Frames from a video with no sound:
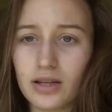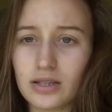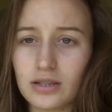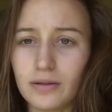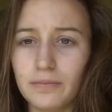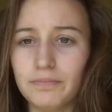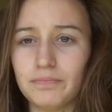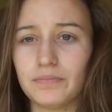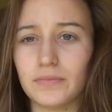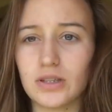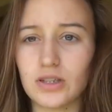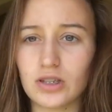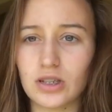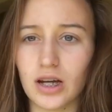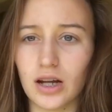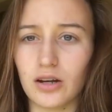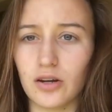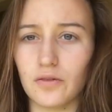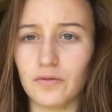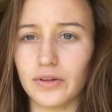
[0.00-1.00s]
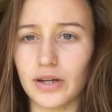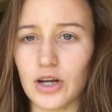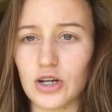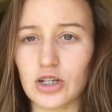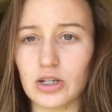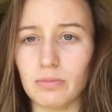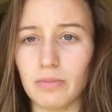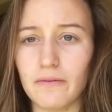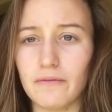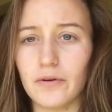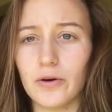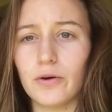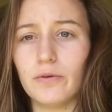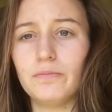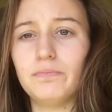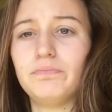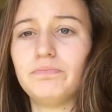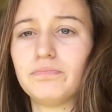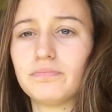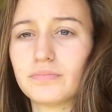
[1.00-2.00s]
awesome. Just got a notification on my
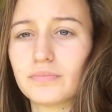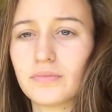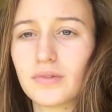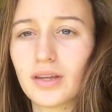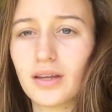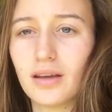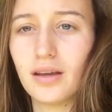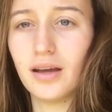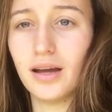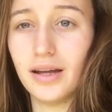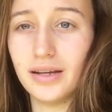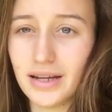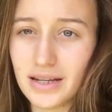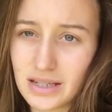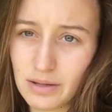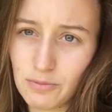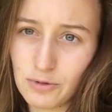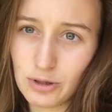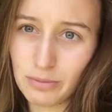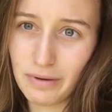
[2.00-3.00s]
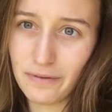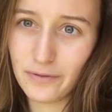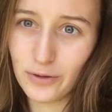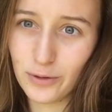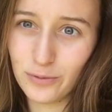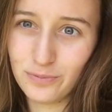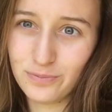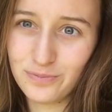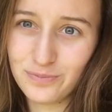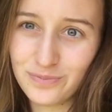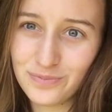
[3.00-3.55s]
phone. Yes, I'm using my phone.